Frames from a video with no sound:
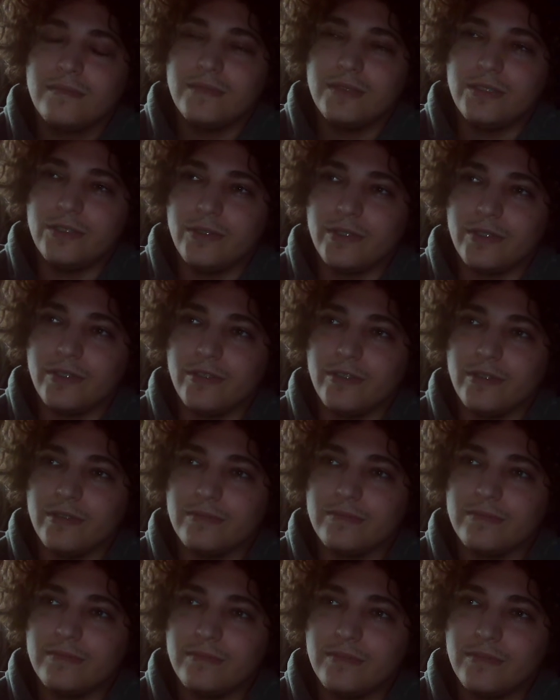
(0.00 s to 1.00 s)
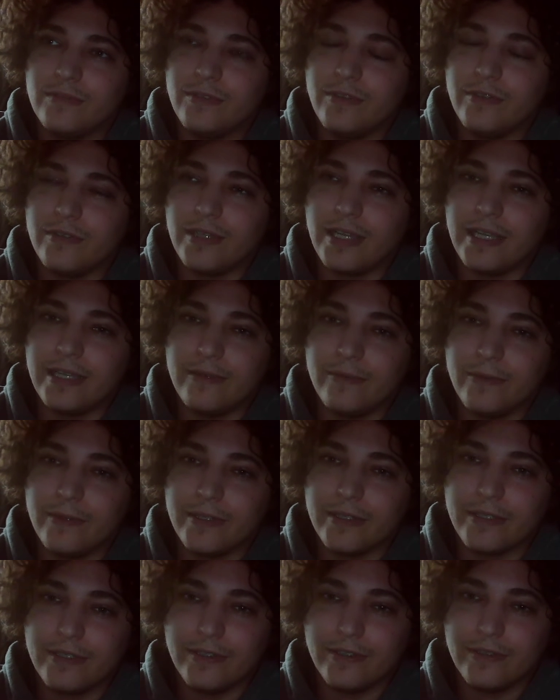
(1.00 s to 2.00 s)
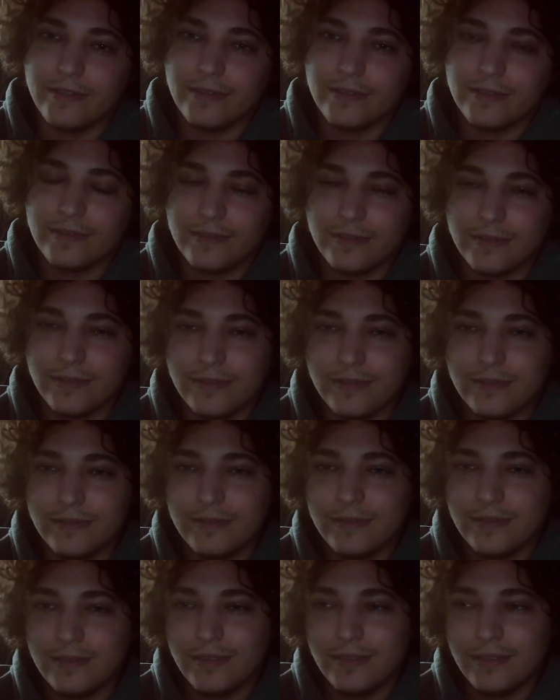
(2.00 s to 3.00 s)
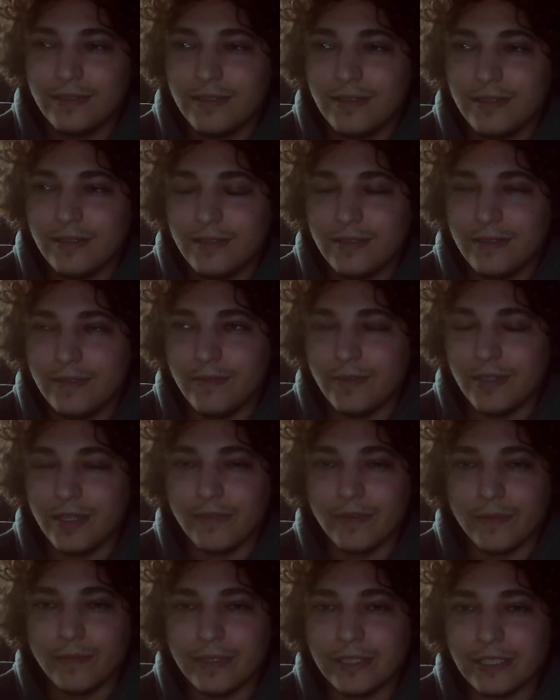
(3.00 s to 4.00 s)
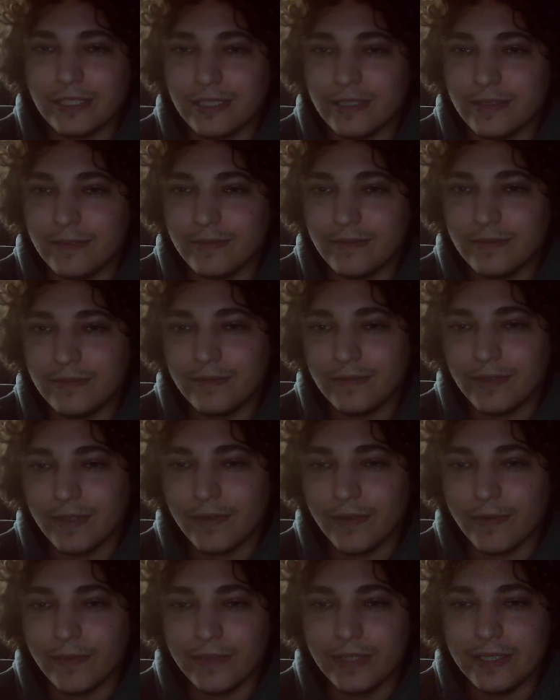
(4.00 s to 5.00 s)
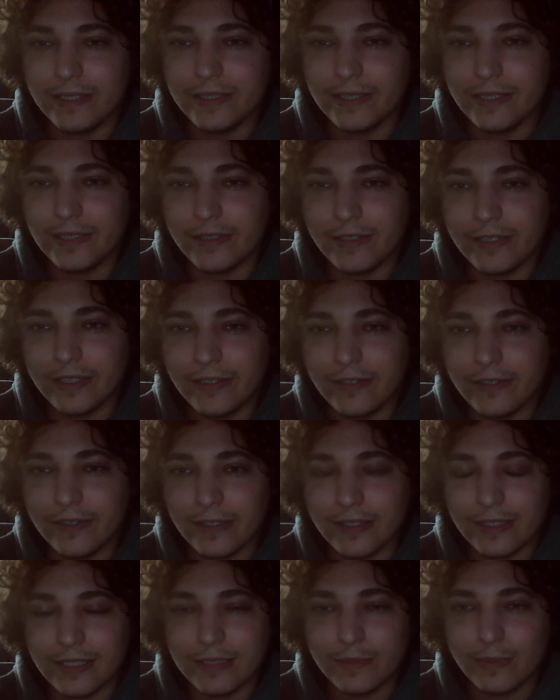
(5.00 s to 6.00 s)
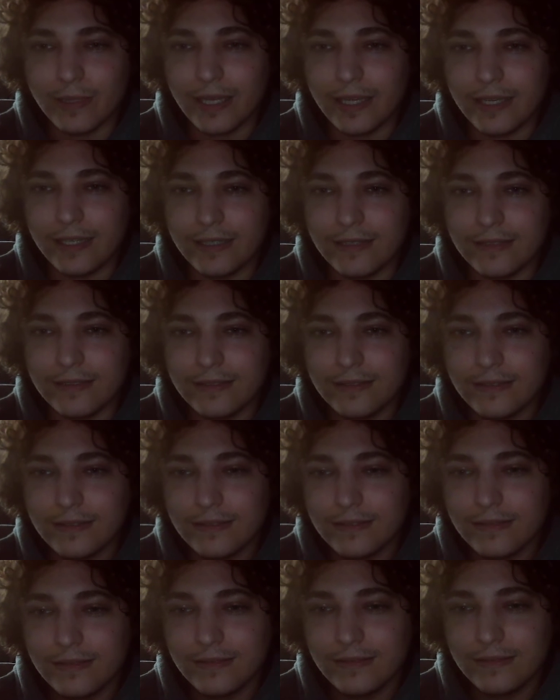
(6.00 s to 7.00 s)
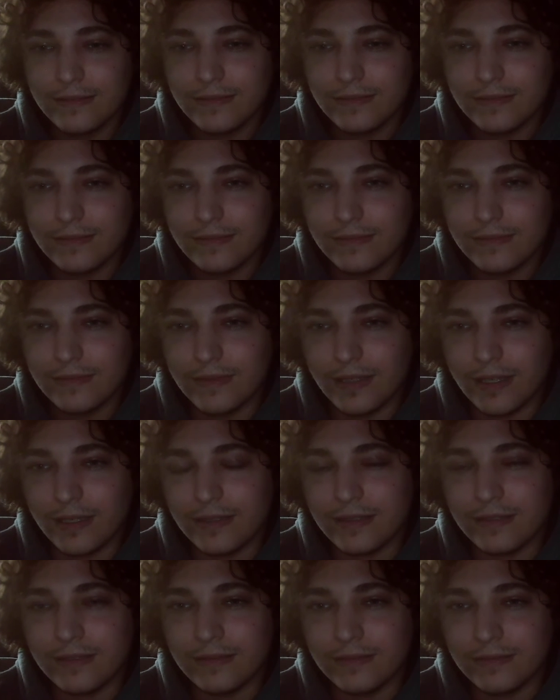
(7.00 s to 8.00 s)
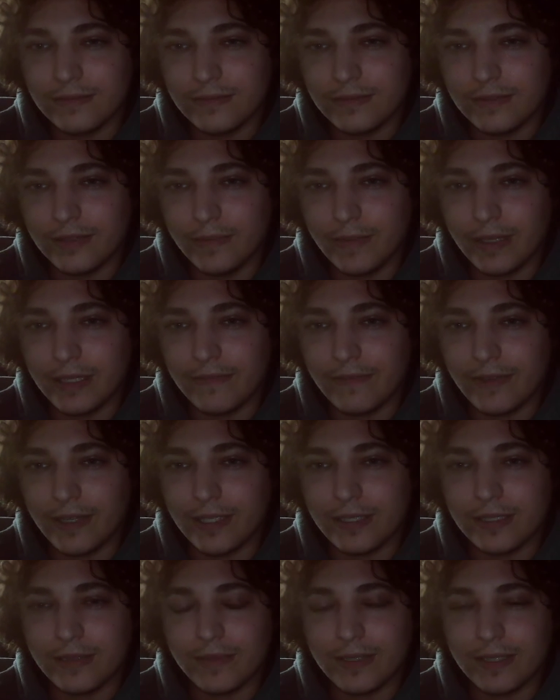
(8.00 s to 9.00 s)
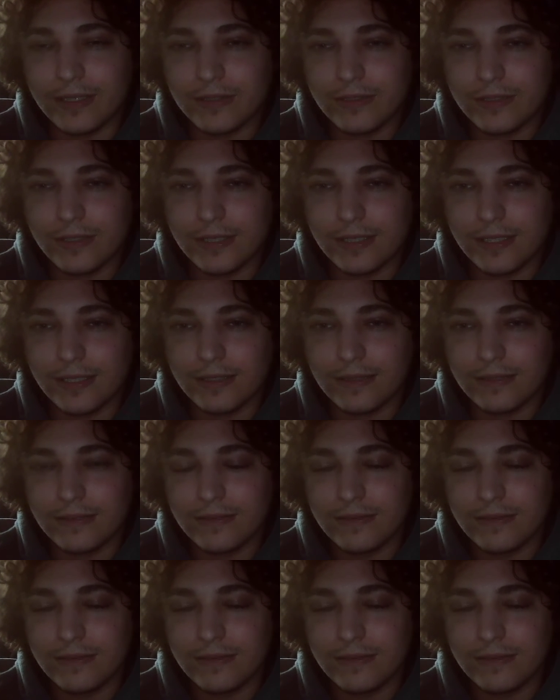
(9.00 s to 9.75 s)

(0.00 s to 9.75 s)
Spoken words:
doing your light work, your whatever mission, whatever reason you're here on this planet. I don't know. You might find something interesting.